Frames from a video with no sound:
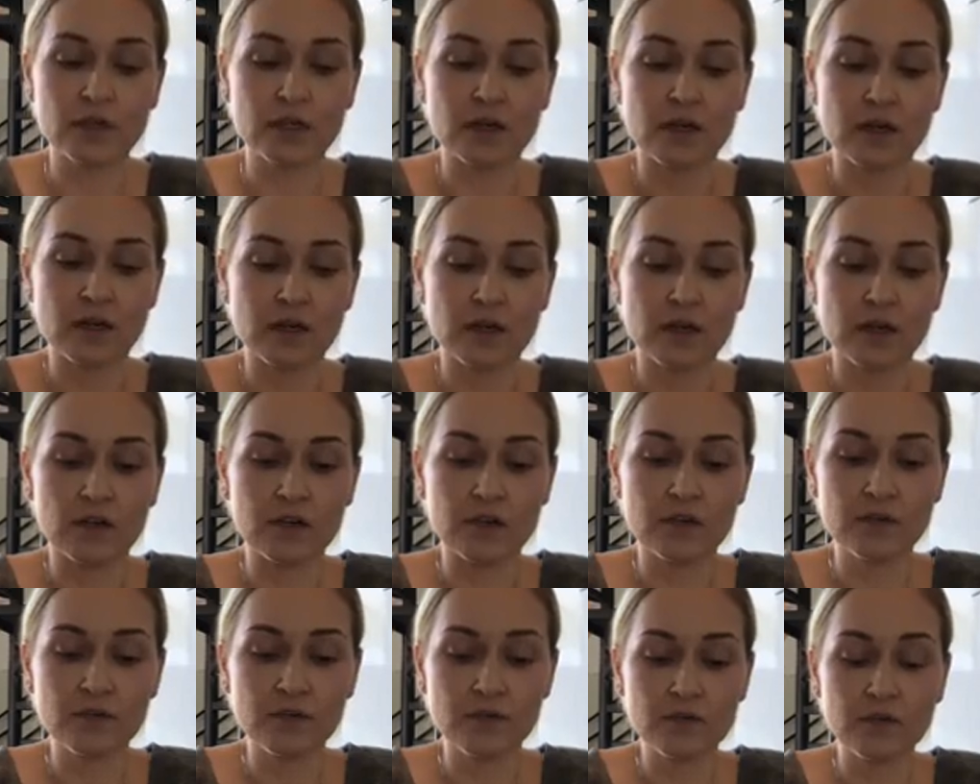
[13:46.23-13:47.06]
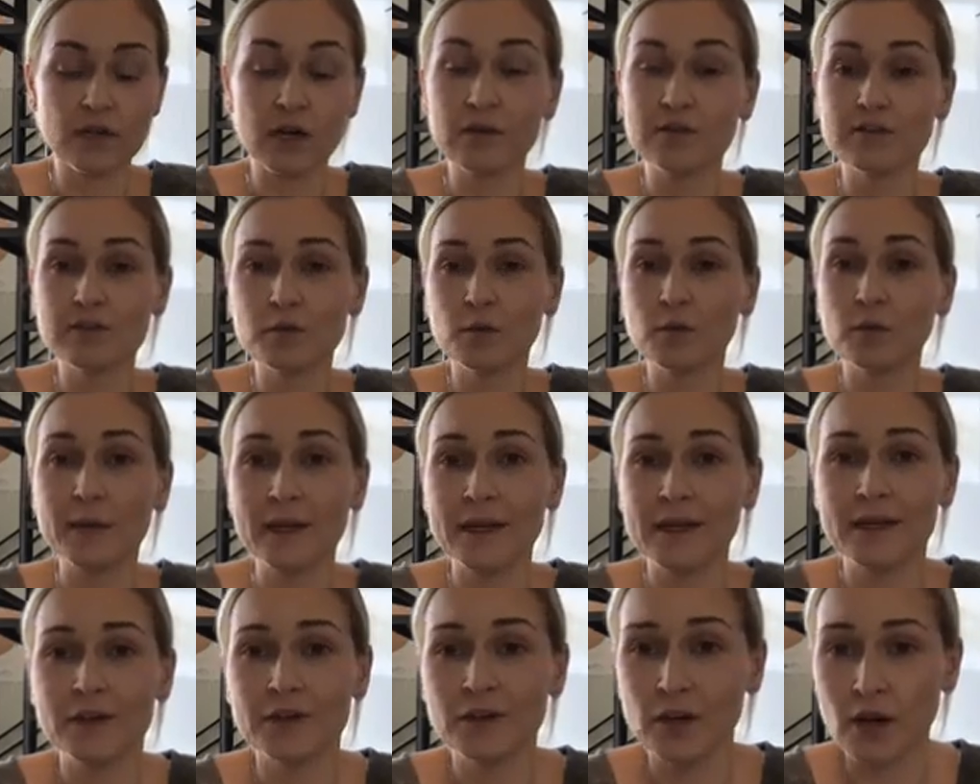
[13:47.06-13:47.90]
Are you comfortable
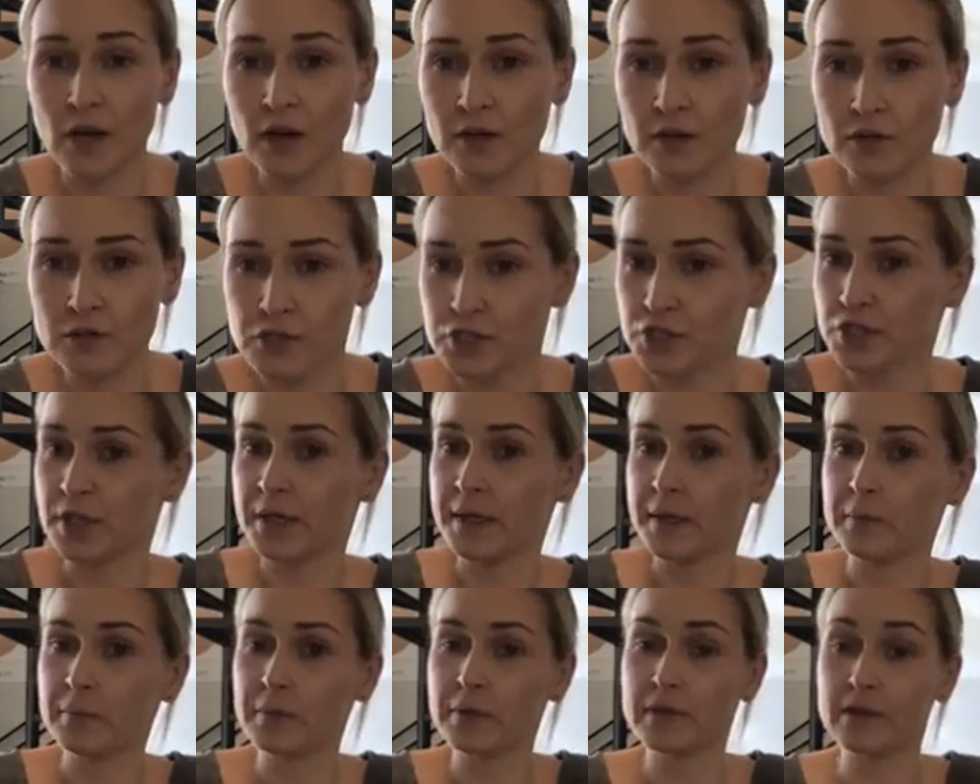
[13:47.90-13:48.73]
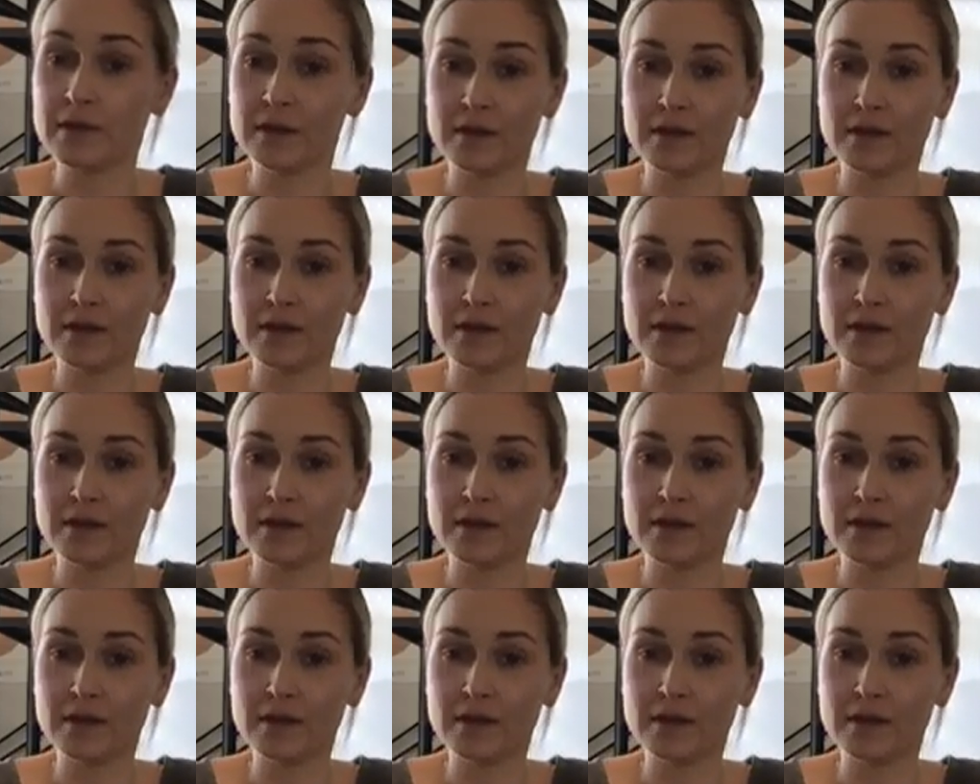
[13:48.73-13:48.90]
paying your auto ship?